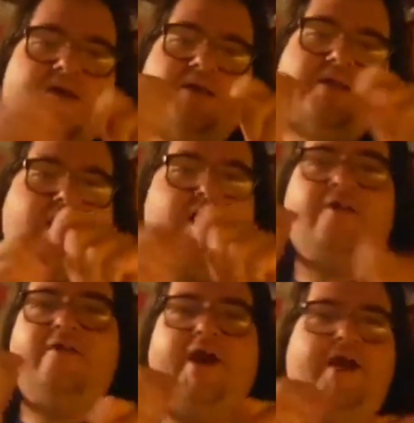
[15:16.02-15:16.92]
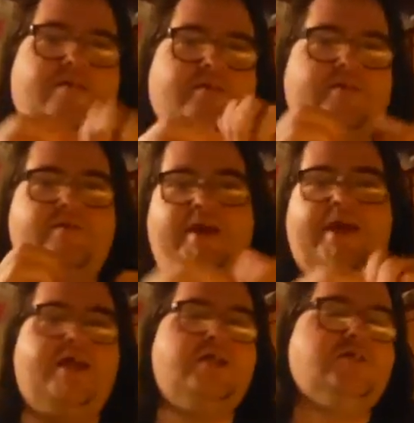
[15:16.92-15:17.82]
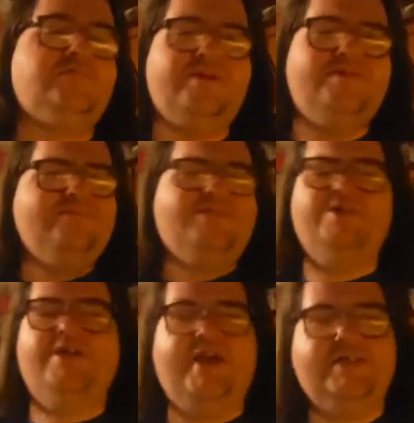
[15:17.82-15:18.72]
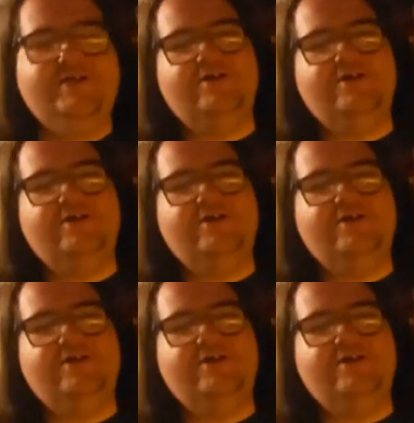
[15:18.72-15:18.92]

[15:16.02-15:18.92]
it's got a crack in the edge, but it's okay. It's still